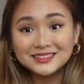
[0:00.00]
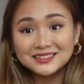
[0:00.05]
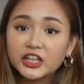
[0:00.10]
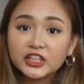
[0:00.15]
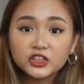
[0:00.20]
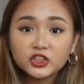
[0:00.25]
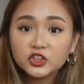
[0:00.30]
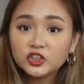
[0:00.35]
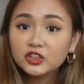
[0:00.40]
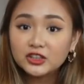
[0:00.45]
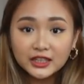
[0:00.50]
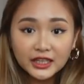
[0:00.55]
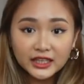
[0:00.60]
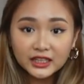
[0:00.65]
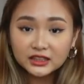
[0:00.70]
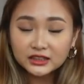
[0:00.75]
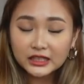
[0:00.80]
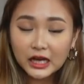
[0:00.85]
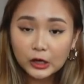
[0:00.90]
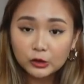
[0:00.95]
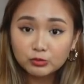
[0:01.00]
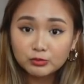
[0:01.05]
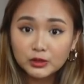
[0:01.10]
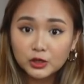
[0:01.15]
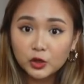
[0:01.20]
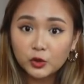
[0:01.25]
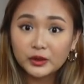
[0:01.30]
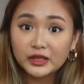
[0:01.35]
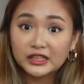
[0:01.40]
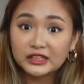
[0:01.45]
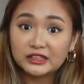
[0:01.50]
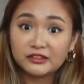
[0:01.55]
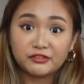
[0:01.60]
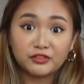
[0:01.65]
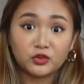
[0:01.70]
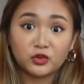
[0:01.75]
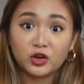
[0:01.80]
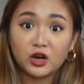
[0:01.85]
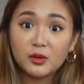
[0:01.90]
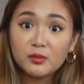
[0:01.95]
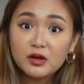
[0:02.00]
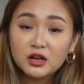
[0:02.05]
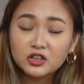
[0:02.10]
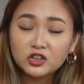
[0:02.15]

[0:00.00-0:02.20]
Check niyo yung link down below. And if you come